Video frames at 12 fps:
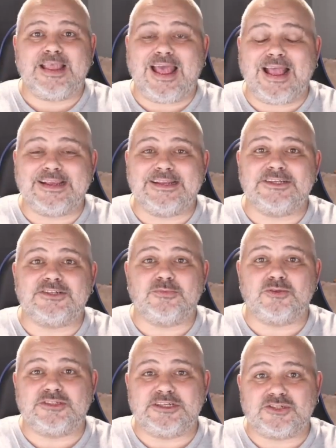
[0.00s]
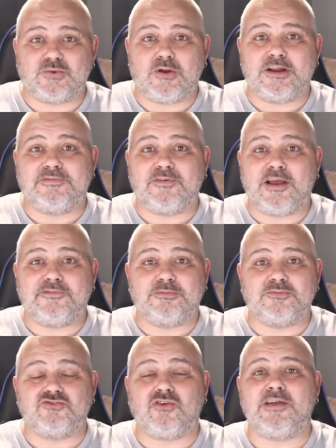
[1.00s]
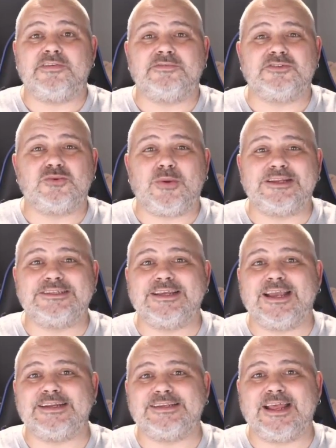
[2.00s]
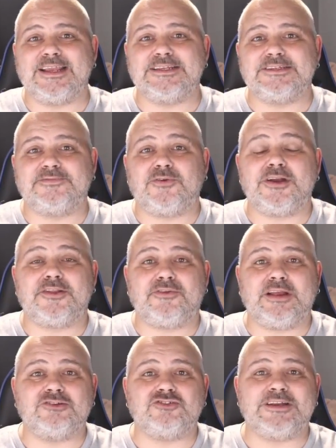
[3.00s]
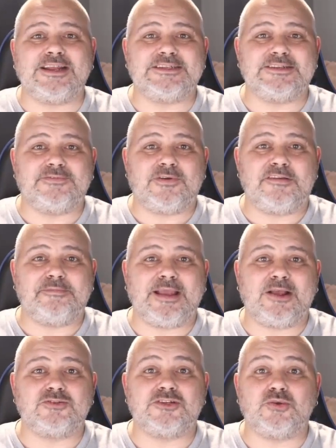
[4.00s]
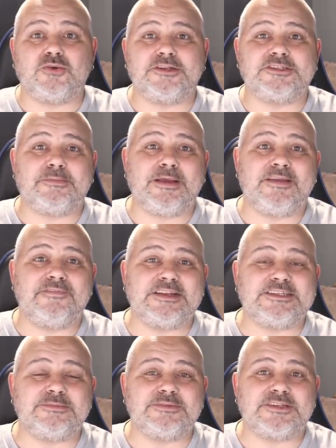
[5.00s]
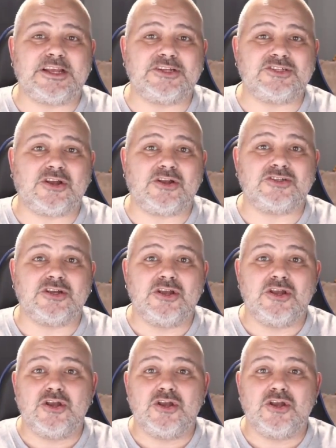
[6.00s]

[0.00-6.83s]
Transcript: Atkinson was disqualified from driving for 28 days, fined £385 in order to pay a victim surcharge